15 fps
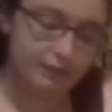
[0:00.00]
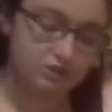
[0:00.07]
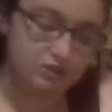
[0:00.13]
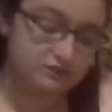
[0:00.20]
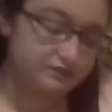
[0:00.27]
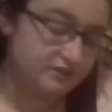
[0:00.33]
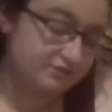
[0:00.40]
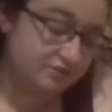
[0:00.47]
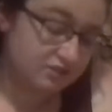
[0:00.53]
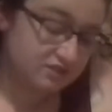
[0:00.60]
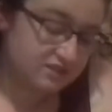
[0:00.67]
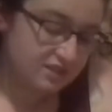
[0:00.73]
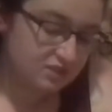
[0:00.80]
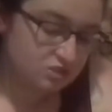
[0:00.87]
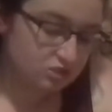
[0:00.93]
of different
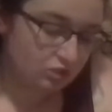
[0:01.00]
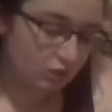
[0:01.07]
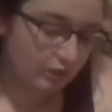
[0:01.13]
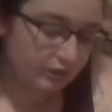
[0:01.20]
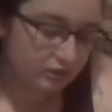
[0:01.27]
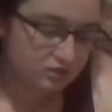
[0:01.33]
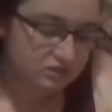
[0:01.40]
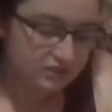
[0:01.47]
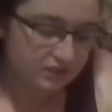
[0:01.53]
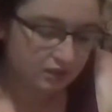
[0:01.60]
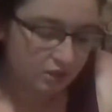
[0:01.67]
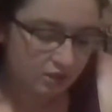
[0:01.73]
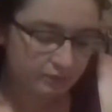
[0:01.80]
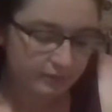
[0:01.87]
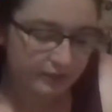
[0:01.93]
essential oils in
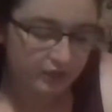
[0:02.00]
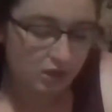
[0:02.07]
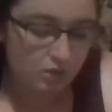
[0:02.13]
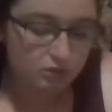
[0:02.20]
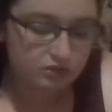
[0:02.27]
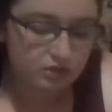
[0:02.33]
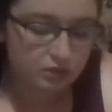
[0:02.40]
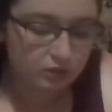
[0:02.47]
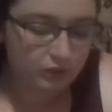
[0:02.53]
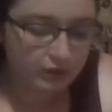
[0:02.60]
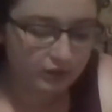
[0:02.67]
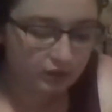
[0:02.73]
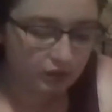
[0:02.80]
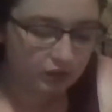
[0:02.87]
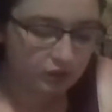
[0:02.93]
them and coconut
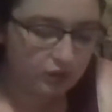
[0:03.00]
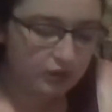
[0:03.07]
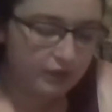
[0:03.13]
oil.